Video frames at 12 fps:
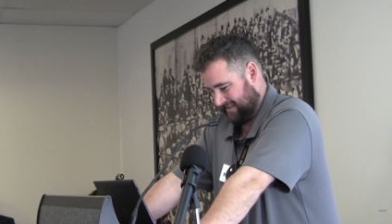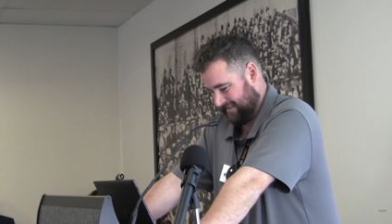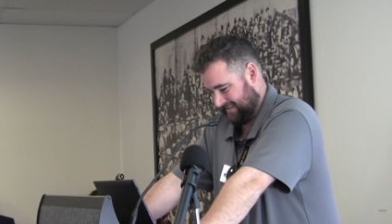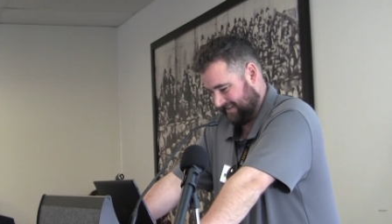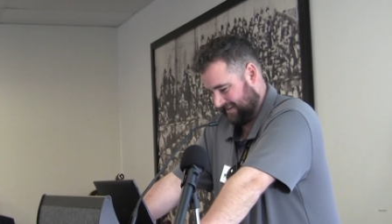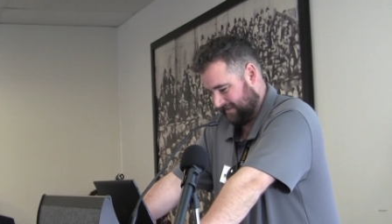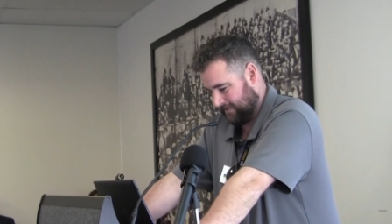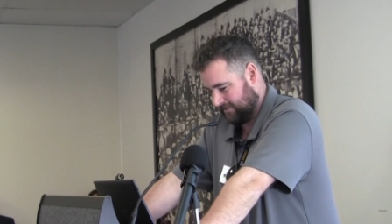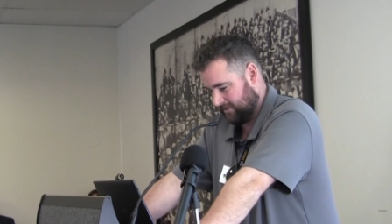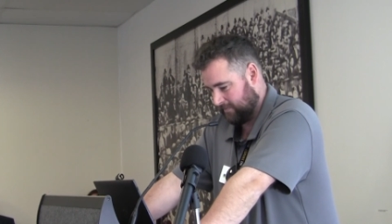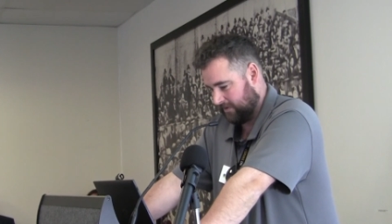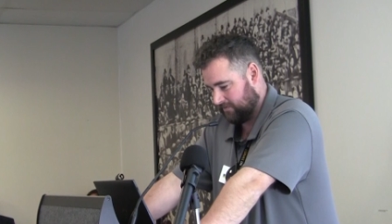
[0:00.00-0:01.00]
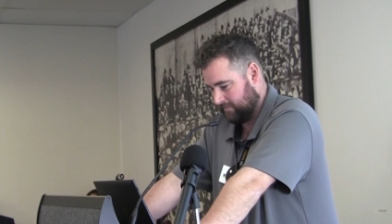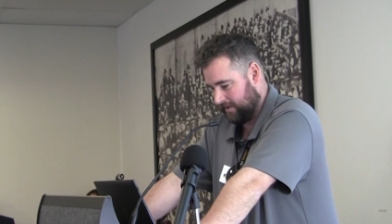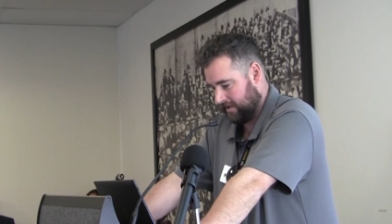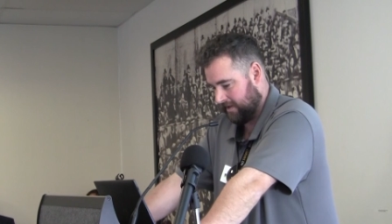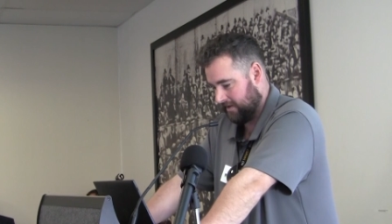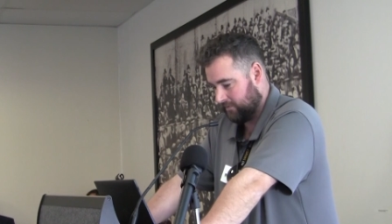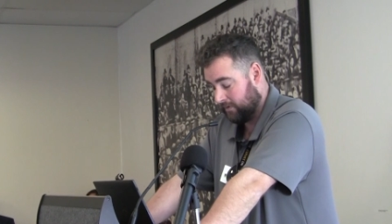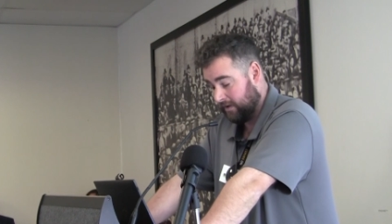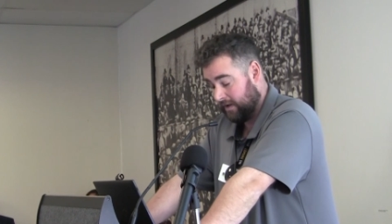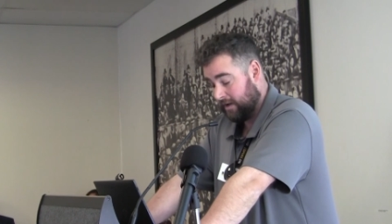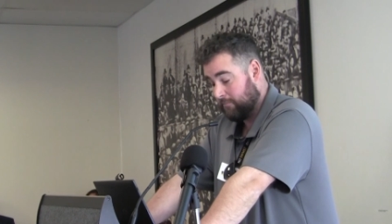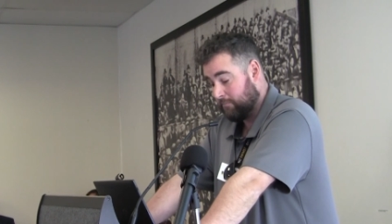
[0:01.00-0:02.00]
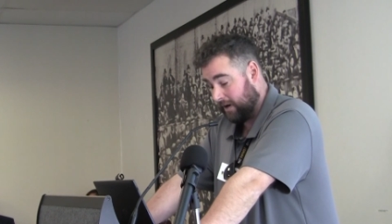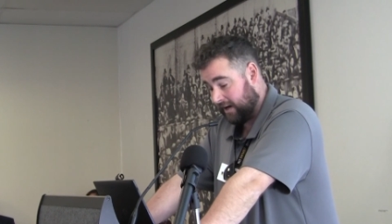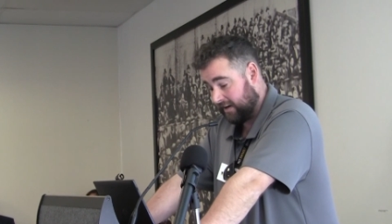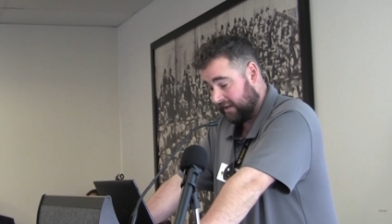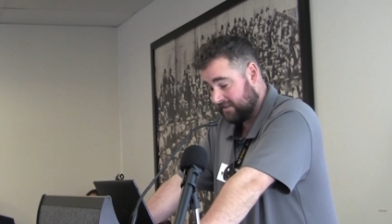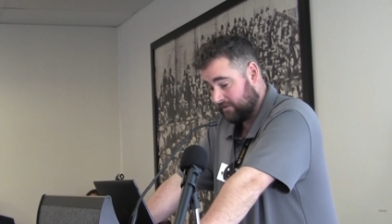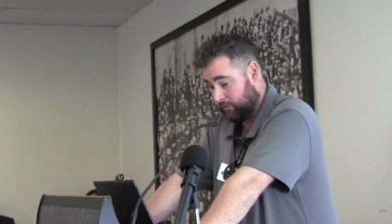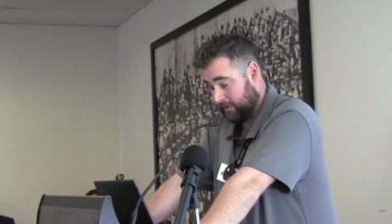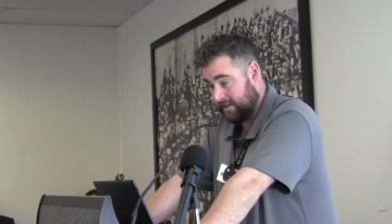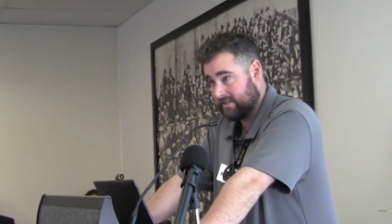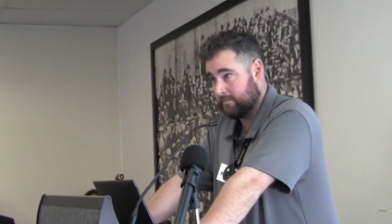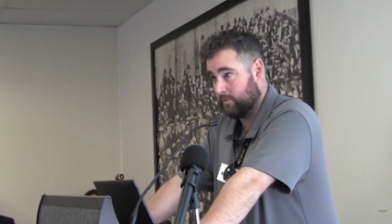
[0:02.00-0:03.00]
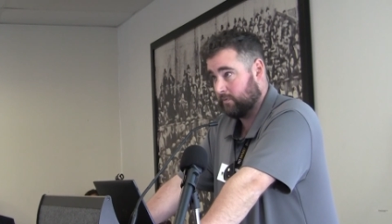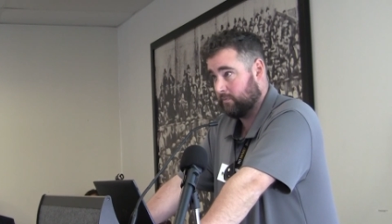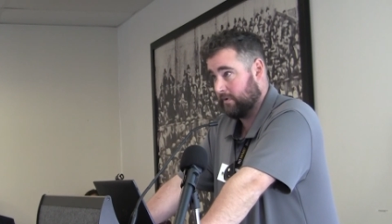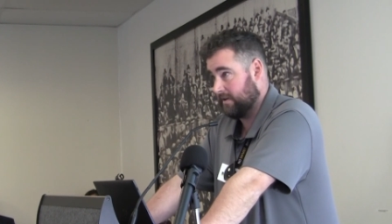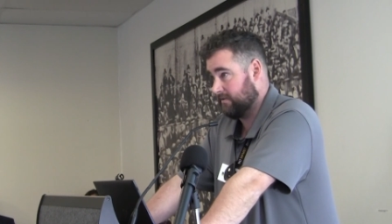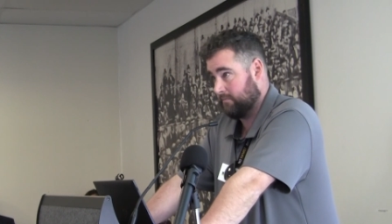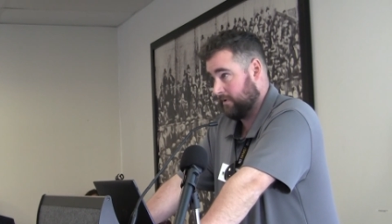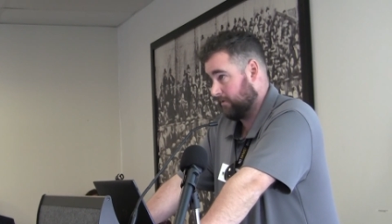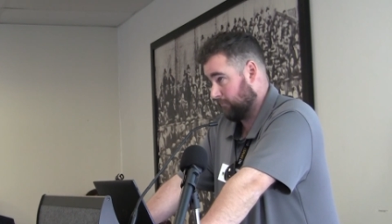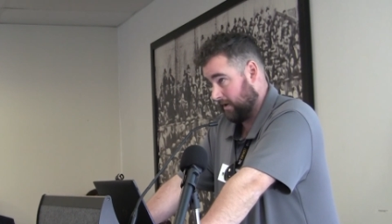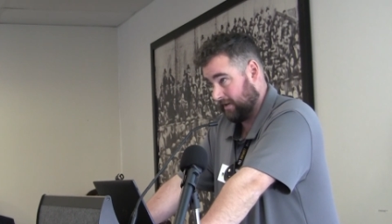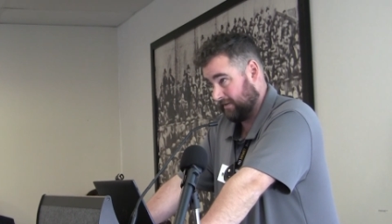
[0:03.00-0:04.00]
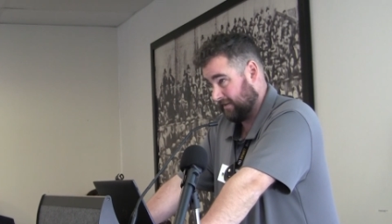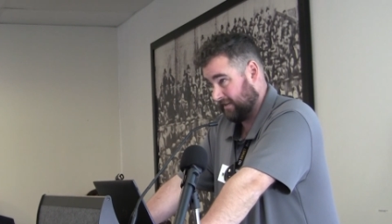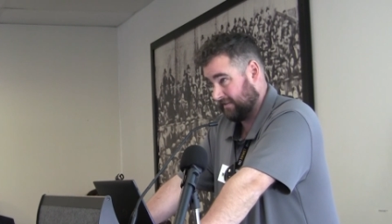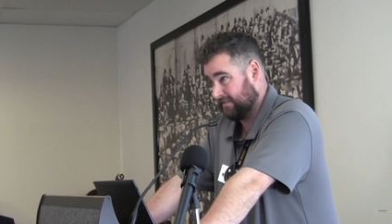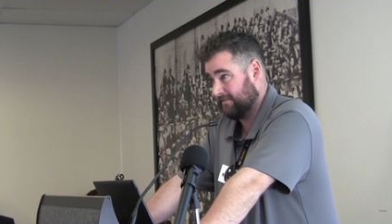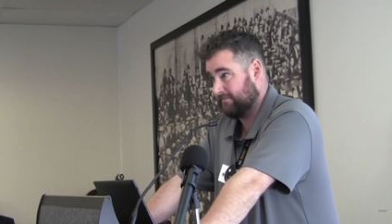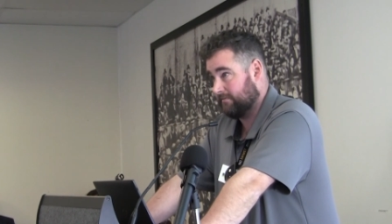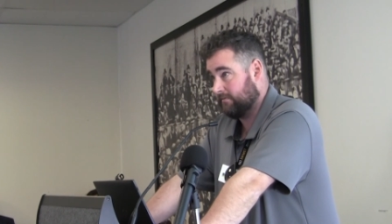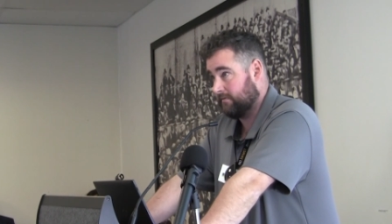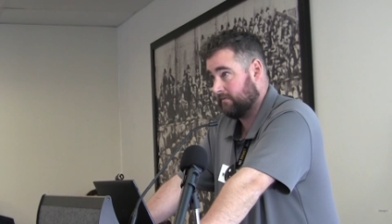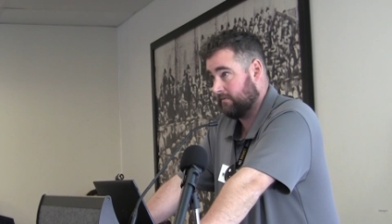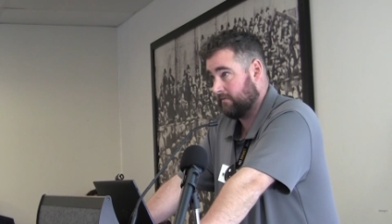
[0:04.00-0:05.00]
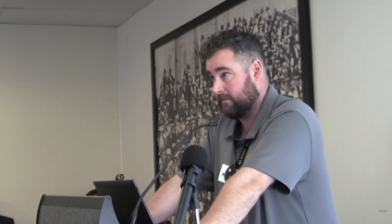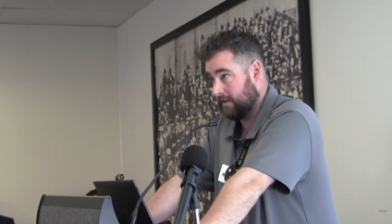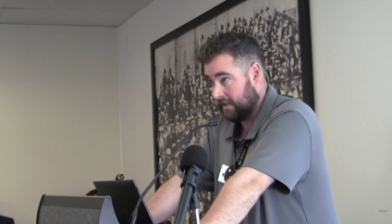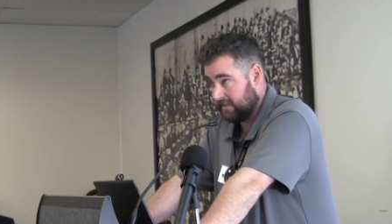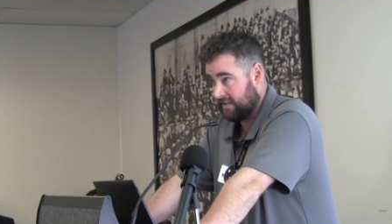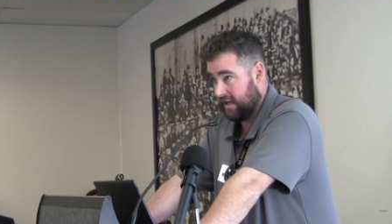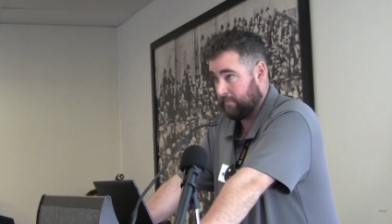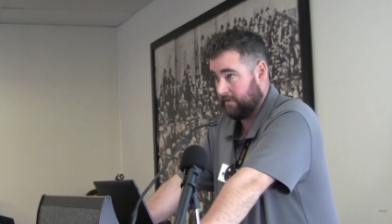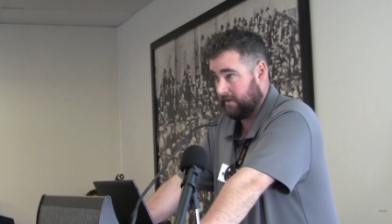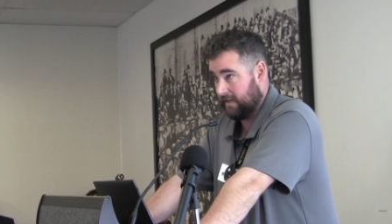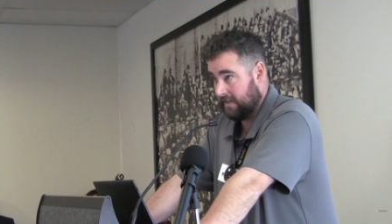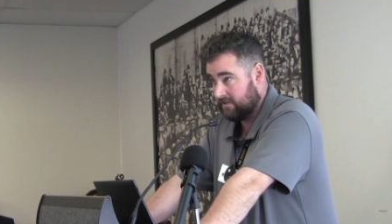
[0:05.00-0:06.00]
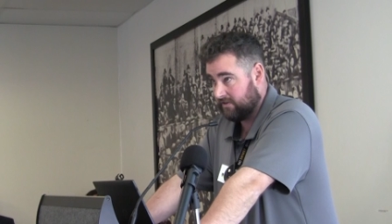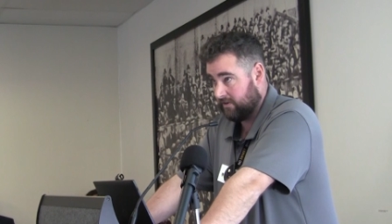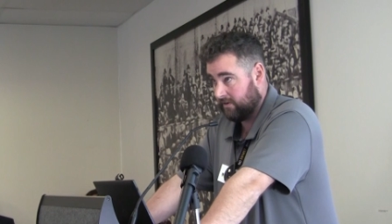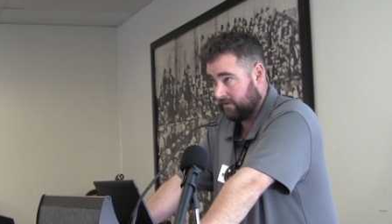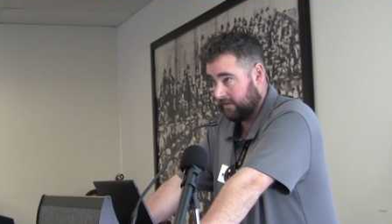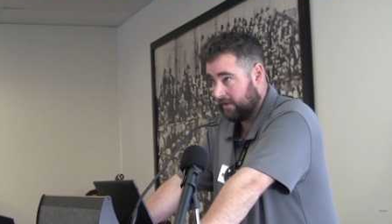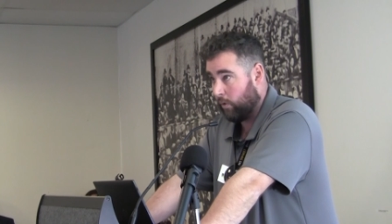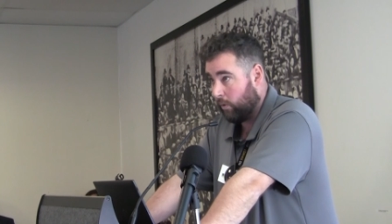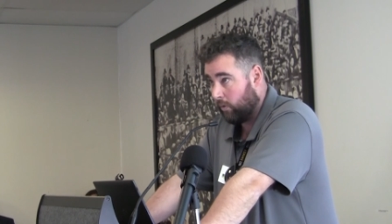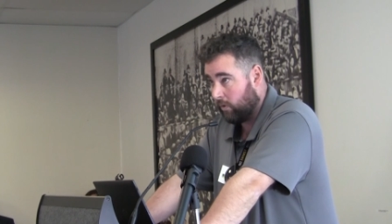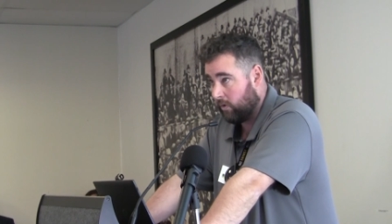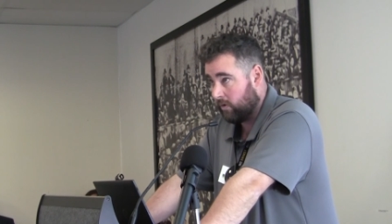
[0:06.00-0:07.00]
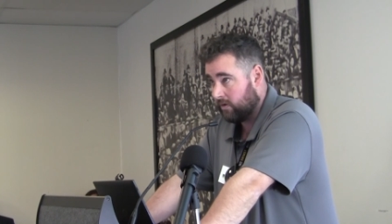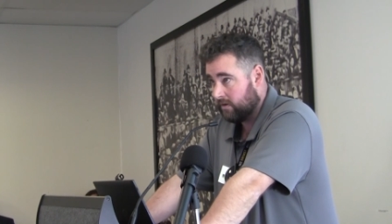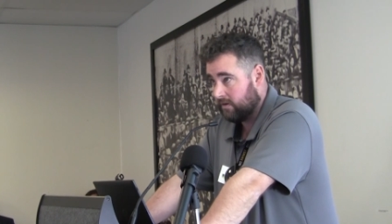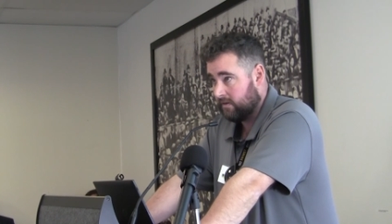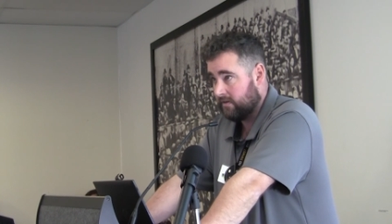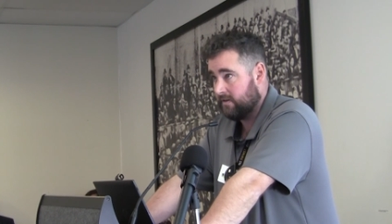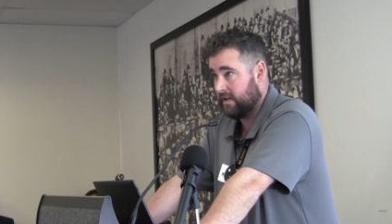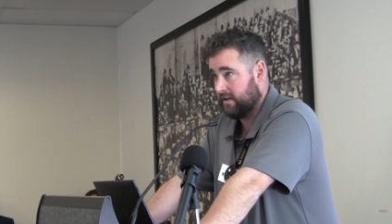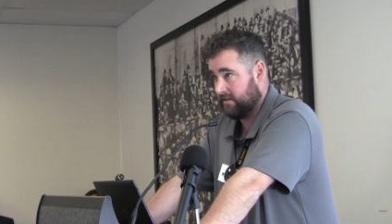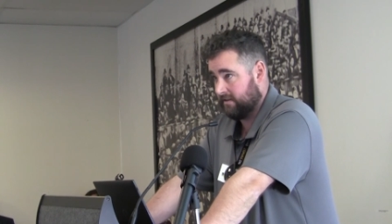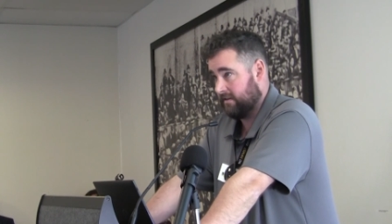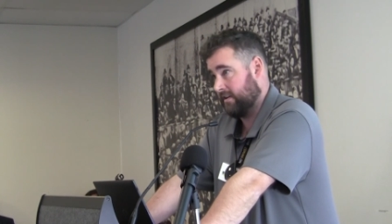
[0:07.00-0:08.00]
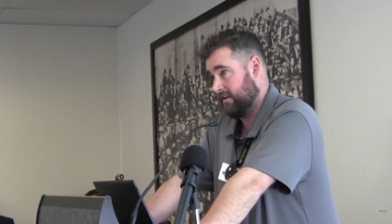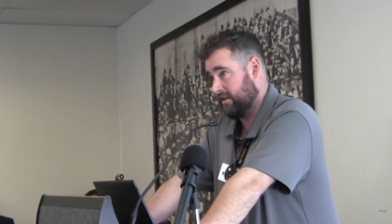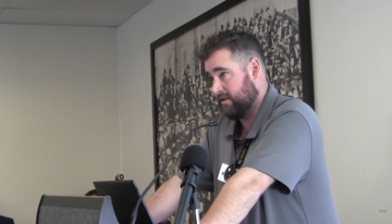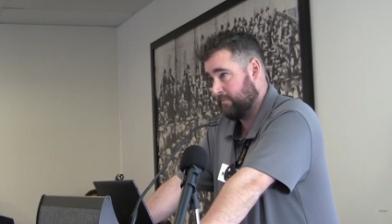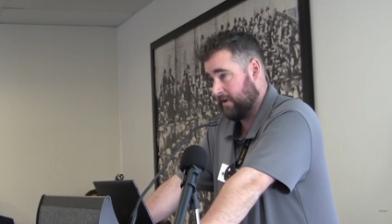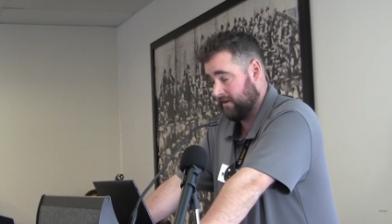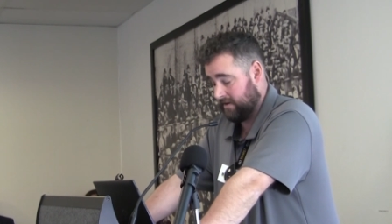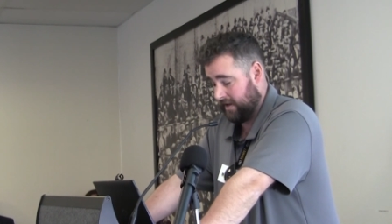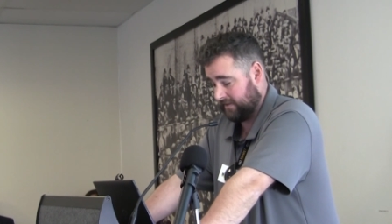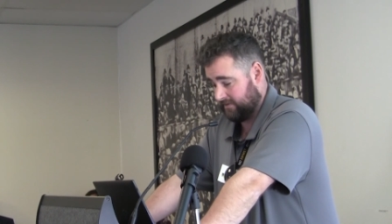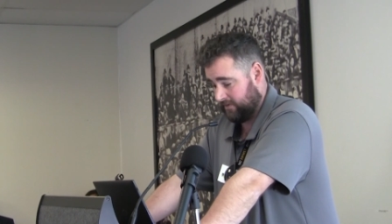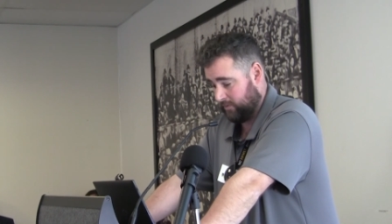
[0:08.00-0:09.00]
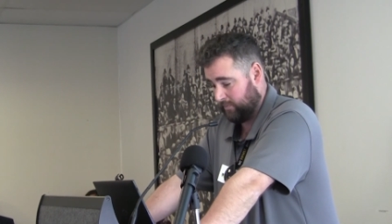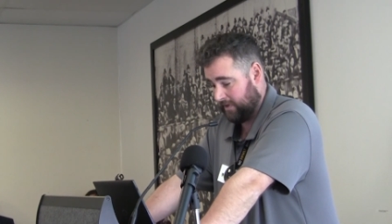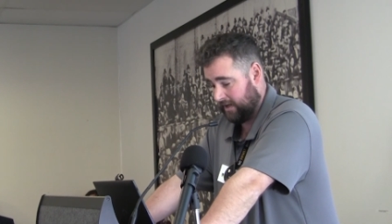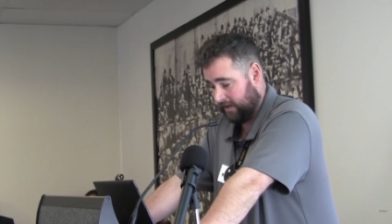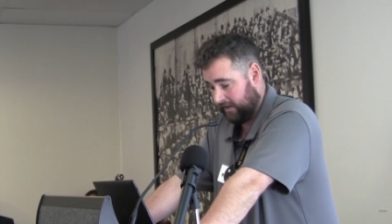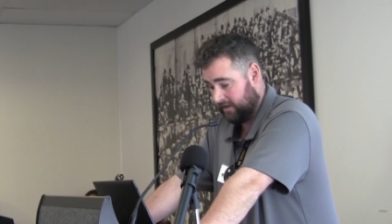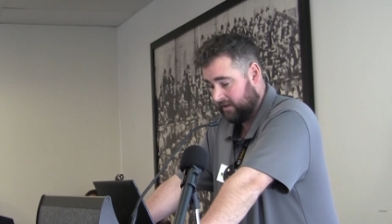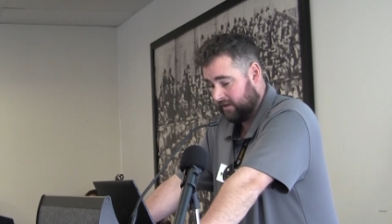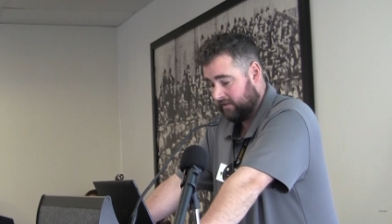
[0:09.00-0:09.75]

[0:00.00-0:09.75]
That's going to be too much for me to handle. But it's not reasonable. We're, we're the regulator it needs to happen internally or you get an independent external party.